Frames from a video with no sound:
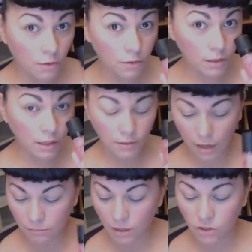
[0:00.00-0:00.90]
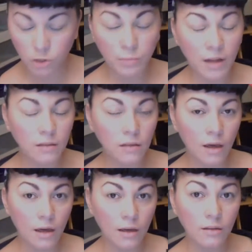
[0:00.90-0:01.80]
don't really need that much, but
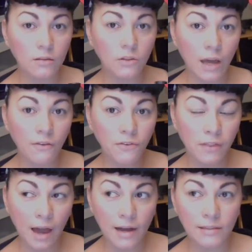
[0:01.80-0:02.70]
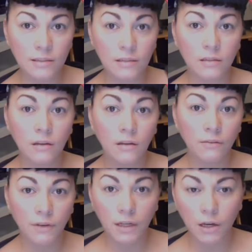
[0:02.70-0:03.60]
look out for that
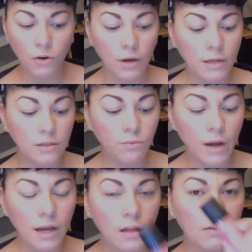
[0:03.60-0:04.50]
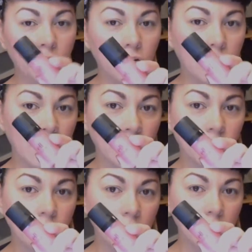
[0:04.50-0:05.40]
video as well for
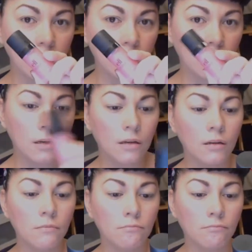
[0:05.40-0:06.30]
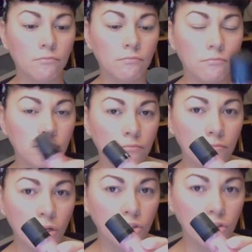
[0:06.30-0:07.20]
HD blush